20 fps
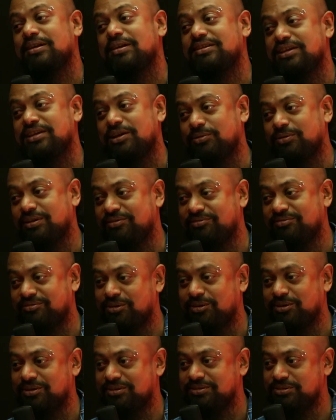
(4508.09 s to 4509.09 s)
Shanuki,
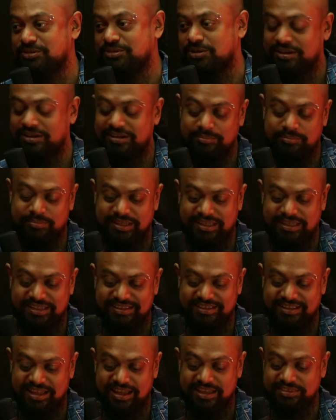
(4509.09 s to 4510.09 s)
for joining
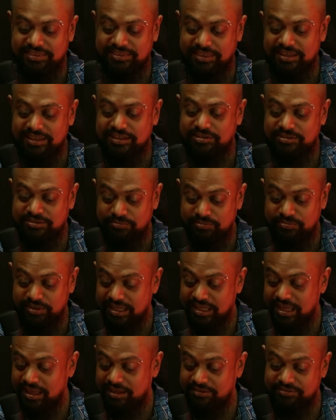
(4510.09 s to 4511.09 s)
me. Thank I think we
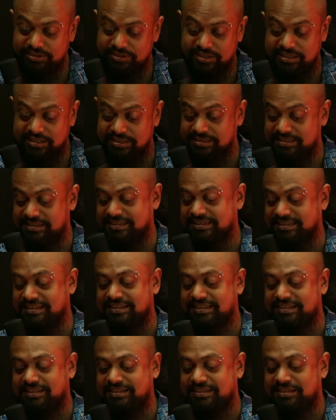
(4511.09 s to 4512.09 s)
me. have a,
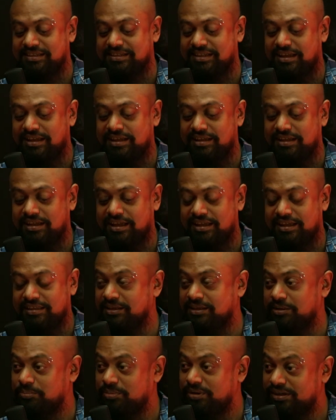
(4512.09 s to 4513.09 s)
I
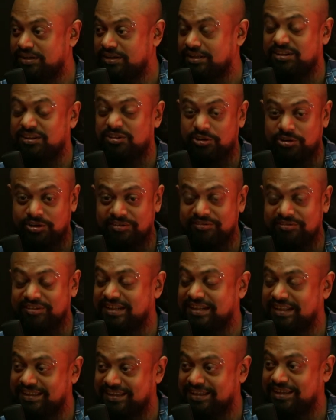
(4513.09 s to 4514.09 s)
think a pretty
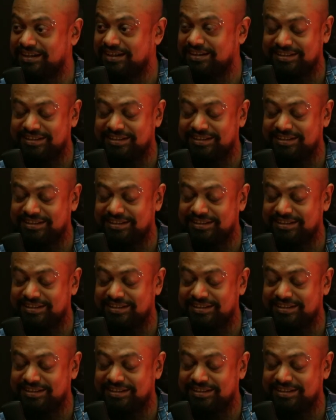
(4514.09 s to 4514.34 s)
riveting and